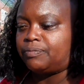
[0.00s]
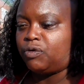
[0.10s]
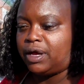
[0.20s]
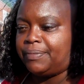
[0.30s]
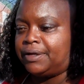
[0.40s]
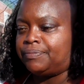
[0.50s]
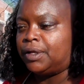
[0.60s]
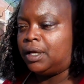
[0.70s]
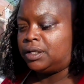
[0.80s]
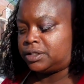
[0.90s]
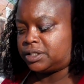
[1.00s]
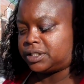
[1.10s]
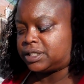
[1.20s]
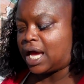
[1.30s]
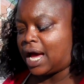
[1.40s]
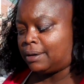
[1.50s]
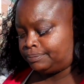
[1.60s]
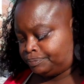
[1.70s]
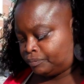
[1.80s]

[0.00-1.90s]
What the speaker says: the women to stop.